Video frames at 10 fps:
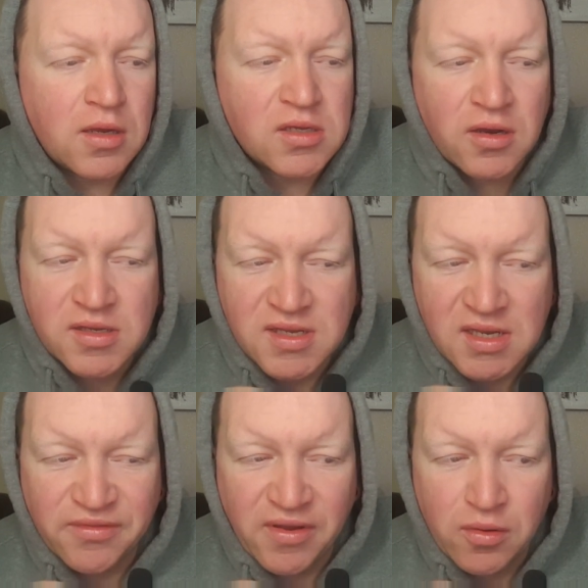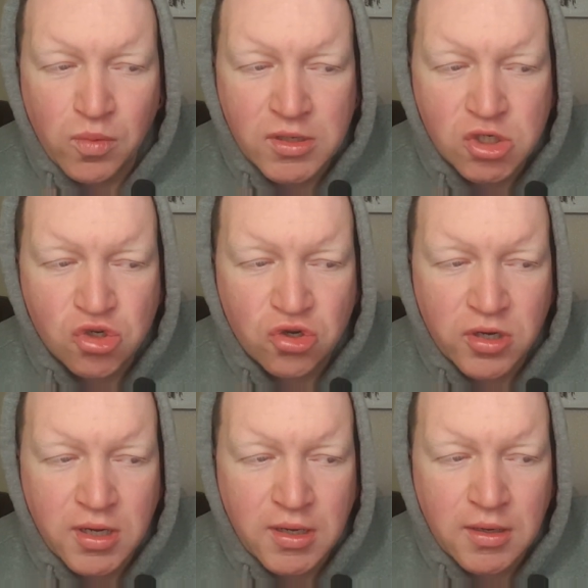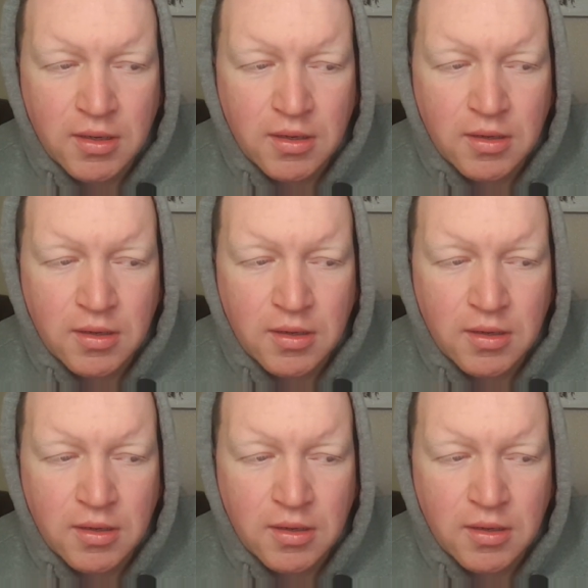He's on a 6-fight win streak.